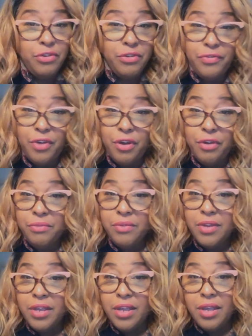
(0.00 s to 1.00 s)
your phone,
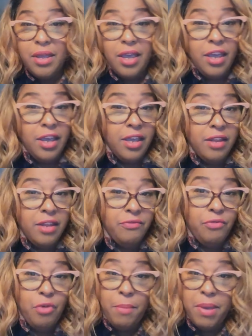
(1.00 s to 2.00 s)
and
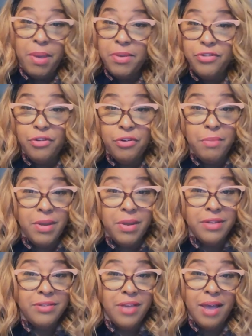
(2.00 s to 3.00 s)
for maybe a certain amount
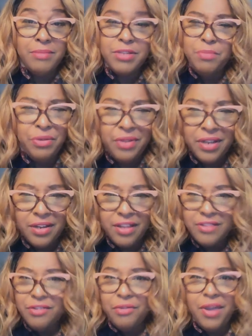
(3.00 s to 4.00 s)
of time, just mute it.
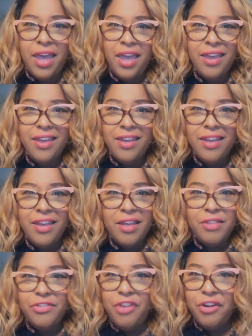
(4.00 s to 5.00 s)
It's okay.
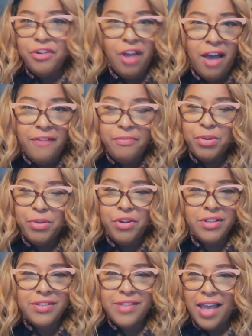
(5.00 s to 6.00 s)
Turn it off, put it
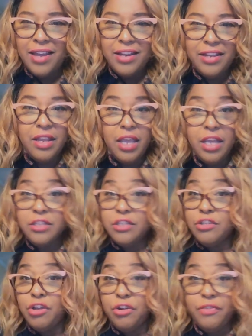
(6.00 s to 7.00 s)
on silent, and
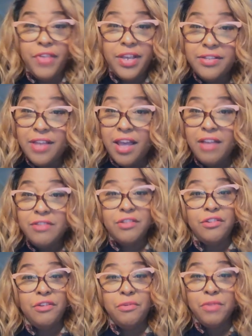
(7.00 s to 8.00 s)
just turn it face down so you
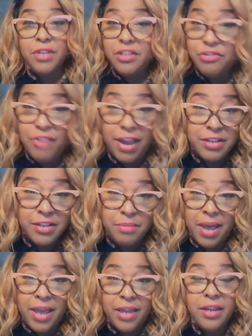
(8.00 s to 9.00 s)
don't get distracted
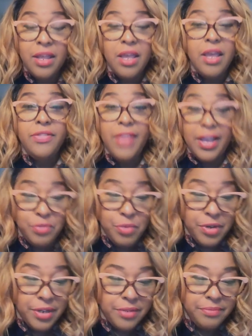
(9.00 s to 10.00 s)
by it. That's
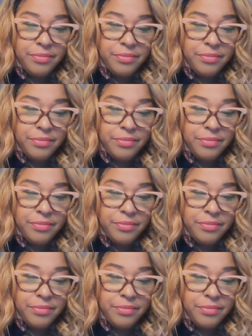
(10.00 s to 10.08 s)
one.